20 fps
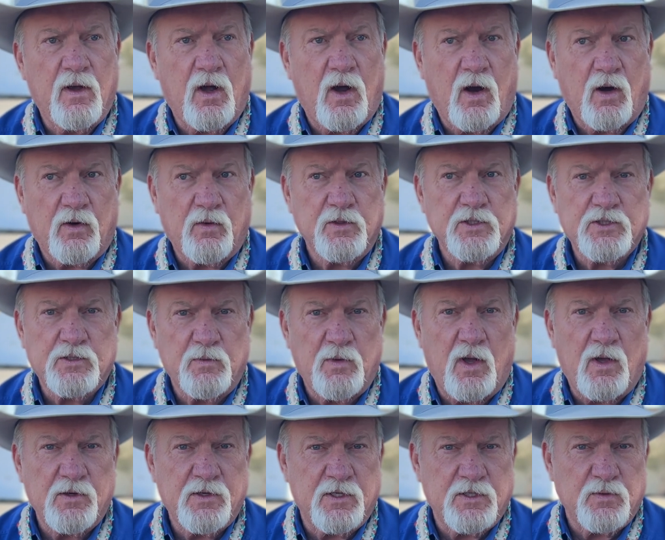our crystal
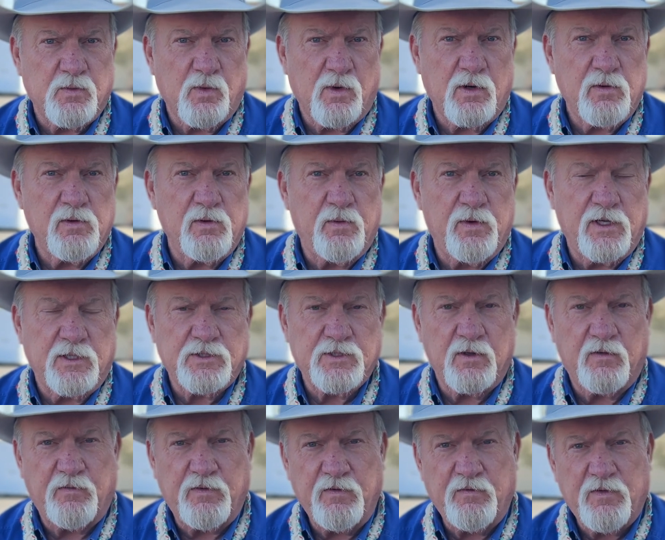ball doesn't work real well. So
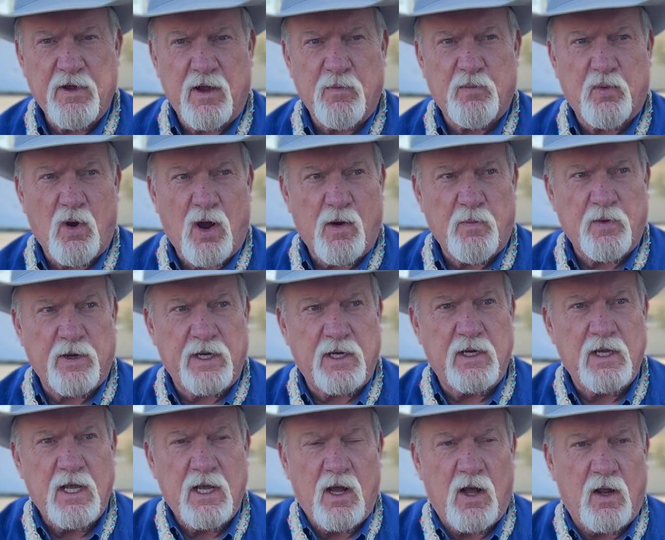if you've got
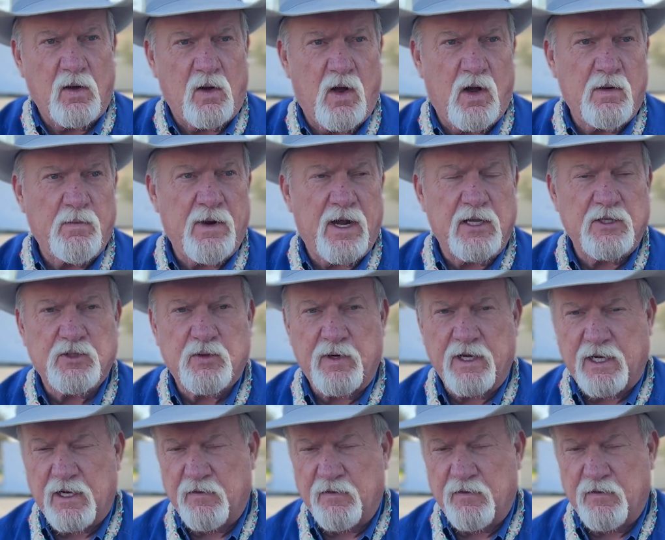property along Miles Creek,